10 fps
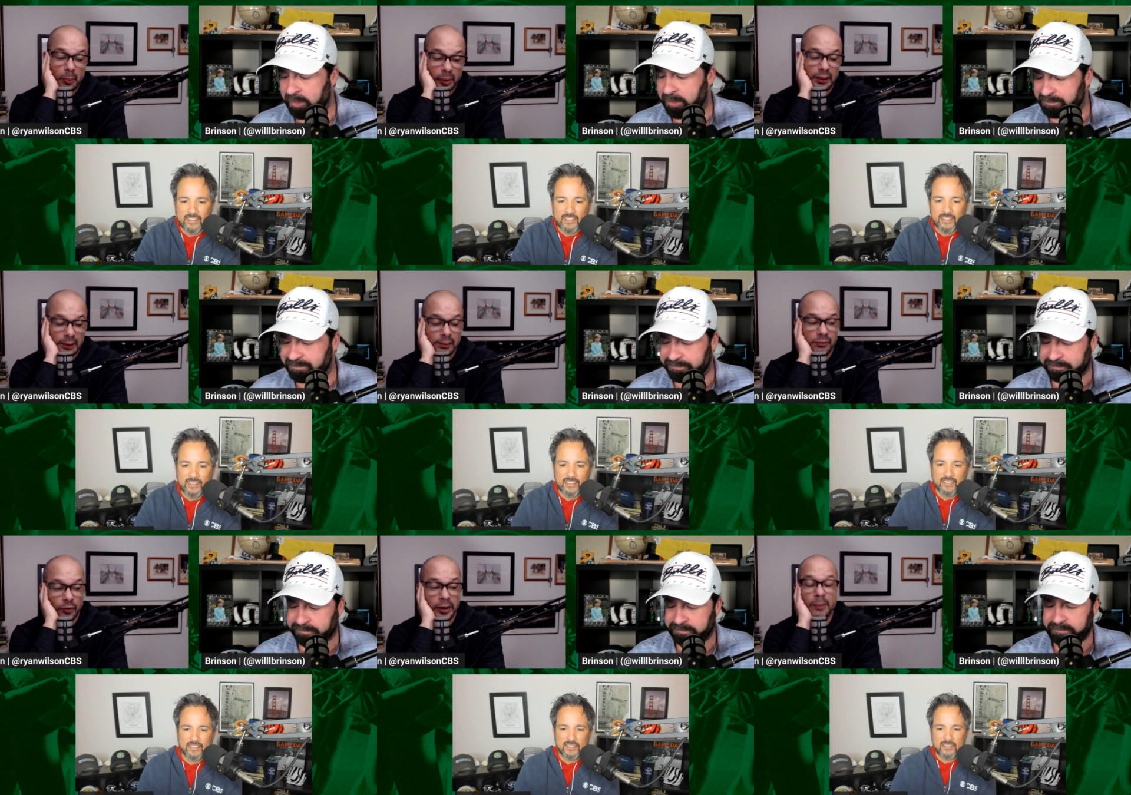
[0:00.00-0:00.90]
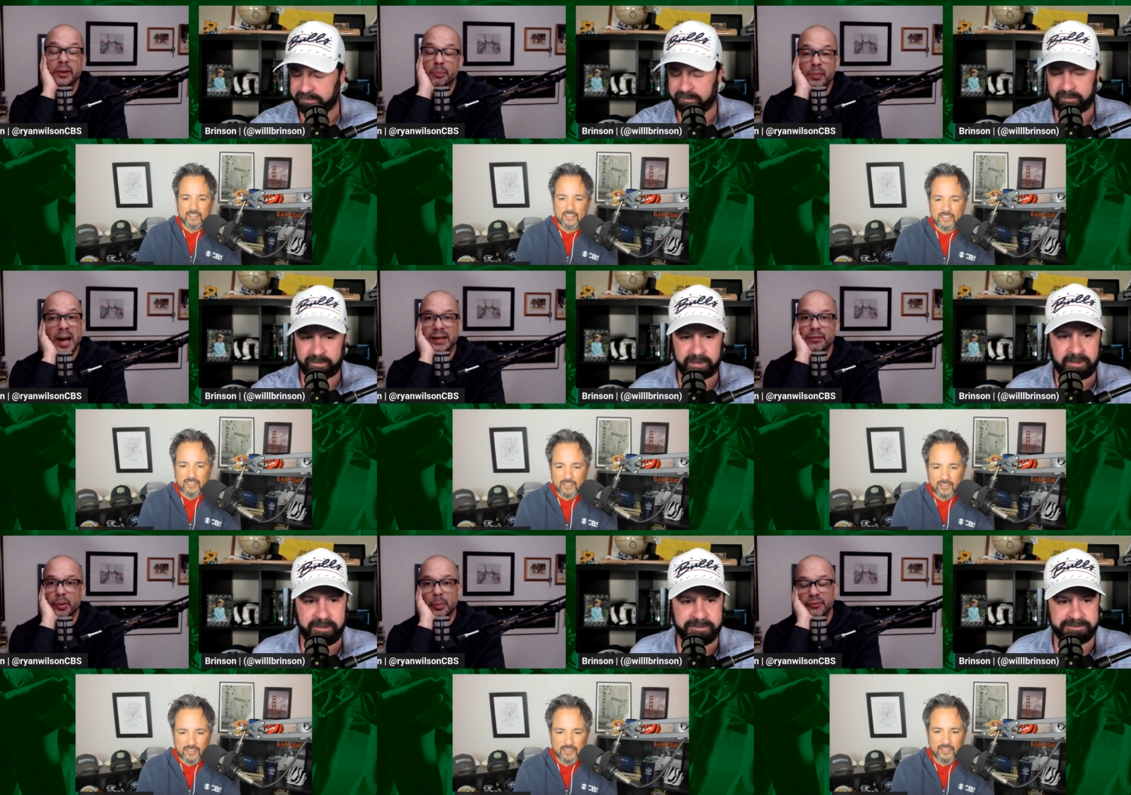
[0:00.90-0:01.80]
Speaker 1: But for him to not
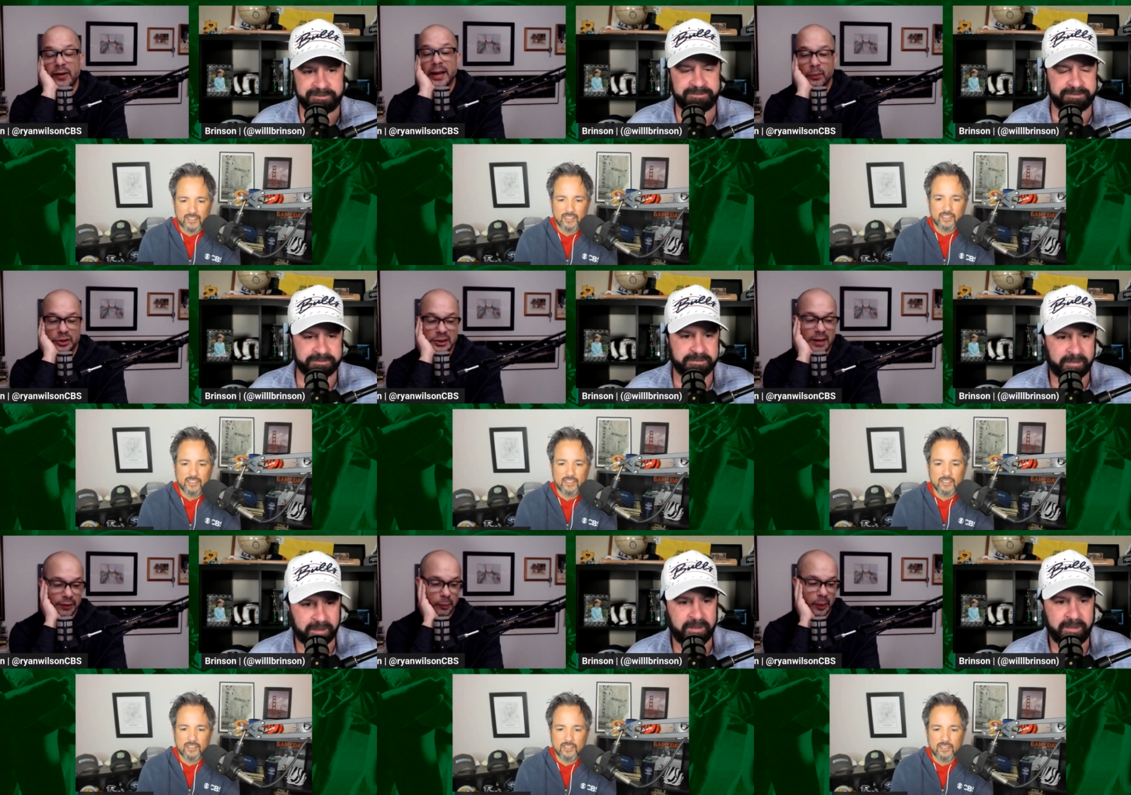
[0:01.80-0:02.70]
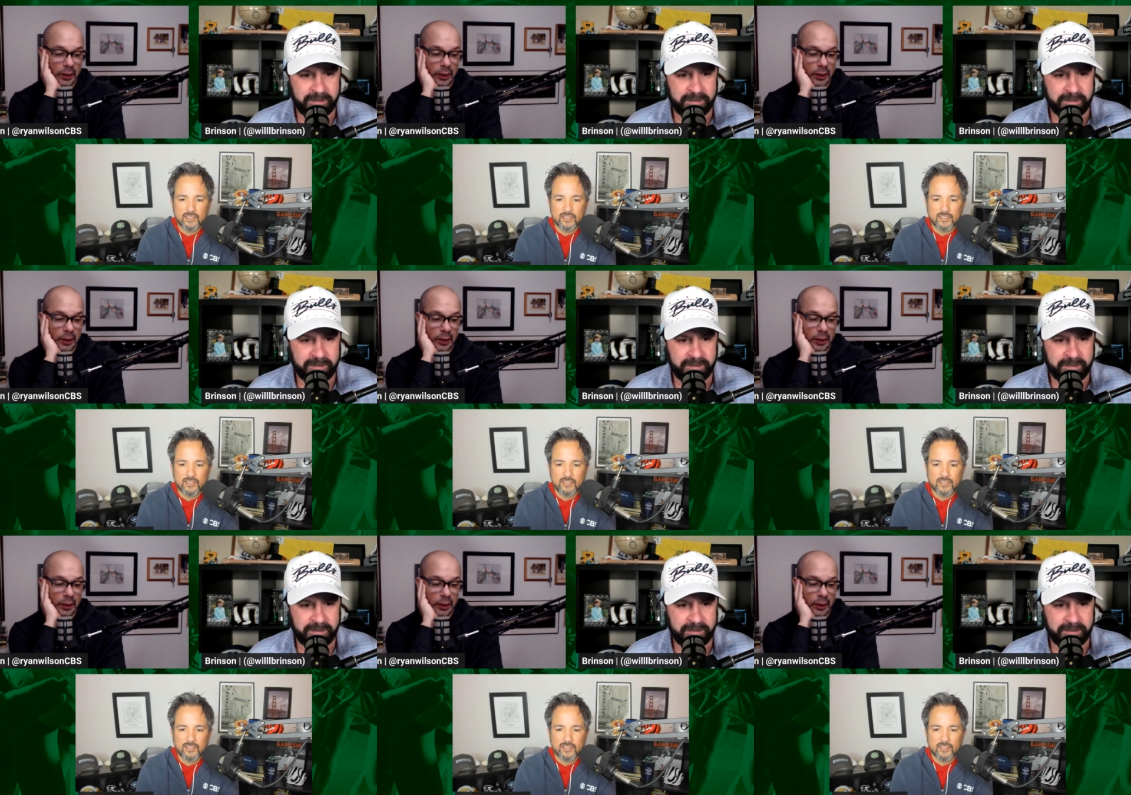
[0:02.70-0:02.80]
even put up a fight, which is not very Pete